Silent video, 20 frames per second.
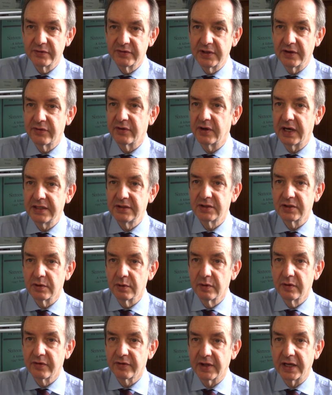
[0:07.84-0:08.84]
of
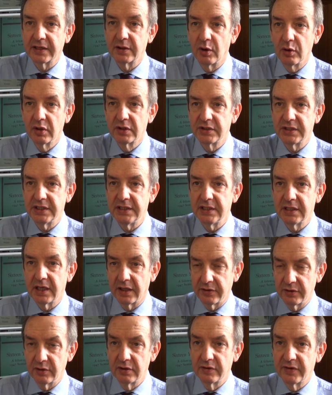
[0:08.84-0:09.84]
Differential Psychology
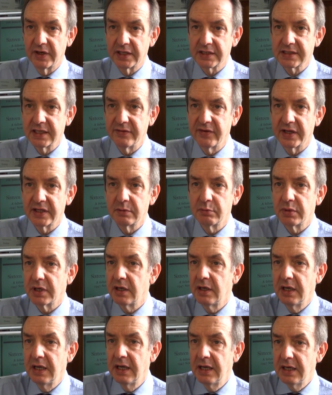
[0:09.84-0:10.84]
at the University of
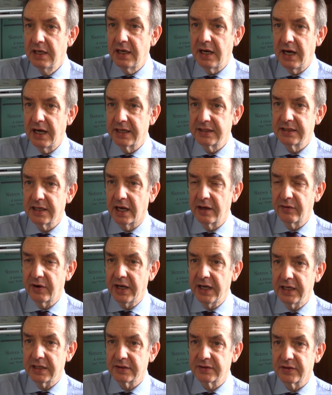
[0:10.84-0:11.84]
Edinburgh. I
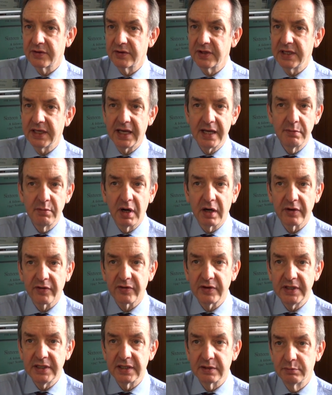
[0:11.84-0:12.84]
direct the
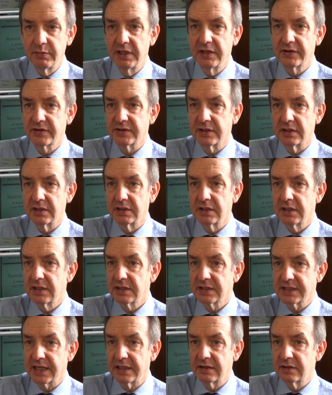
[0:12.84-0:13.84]
MRC administered
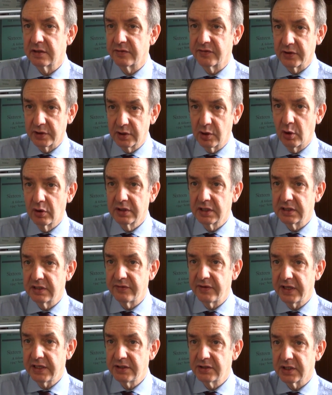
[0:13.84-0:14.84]
Centre for
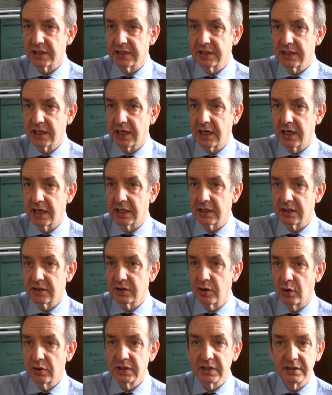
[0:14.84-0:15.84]
Cognitive Ageing and
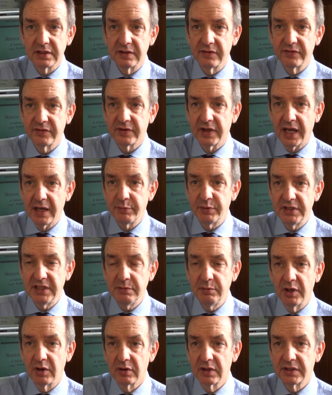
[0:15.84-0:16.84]
Cognitive
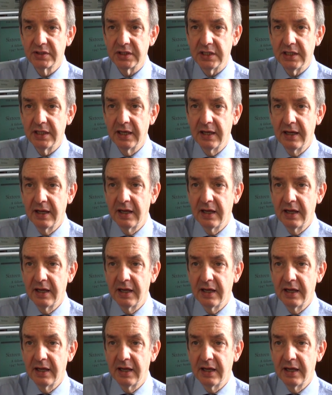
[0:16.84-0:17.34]
Epidemiology.